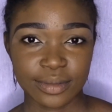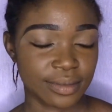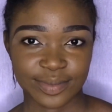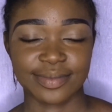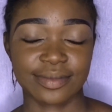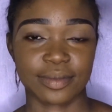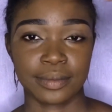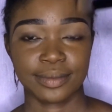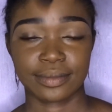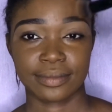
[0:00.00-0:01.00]
Now I
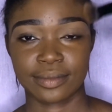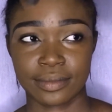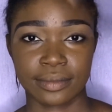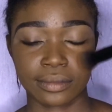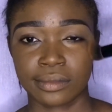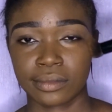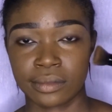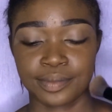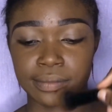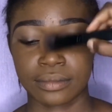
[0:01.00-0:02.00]
applied the same setting
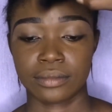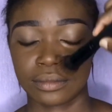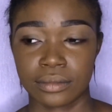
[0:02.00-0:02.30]
spray